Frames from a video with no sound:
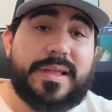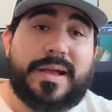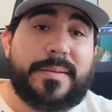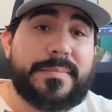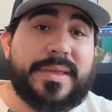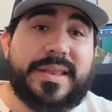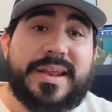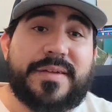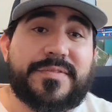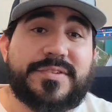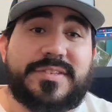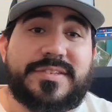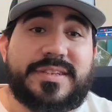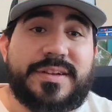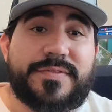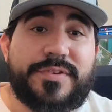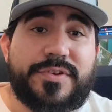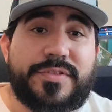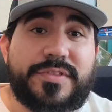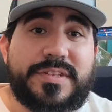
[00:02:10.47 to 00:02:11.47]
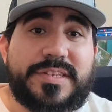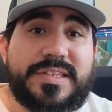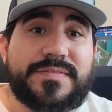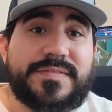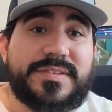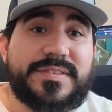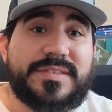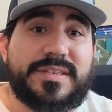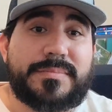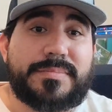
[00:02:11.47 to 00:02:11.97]
mean, ever since I've heard of the
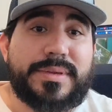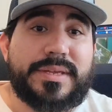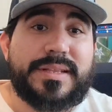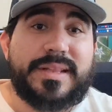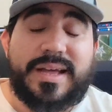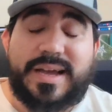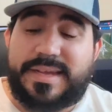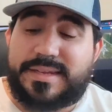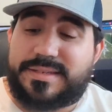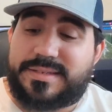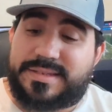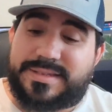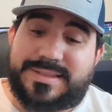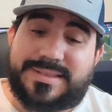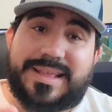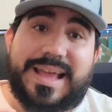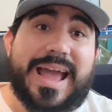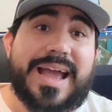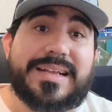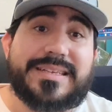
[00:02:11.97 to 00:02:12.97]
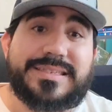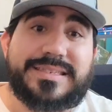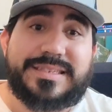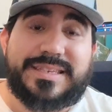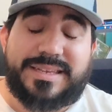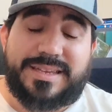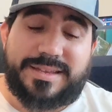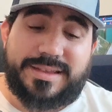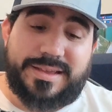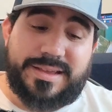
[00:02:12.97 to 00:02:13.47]
DVC P lines and
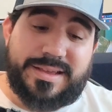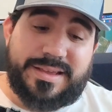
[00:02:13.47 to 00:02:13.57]
XC,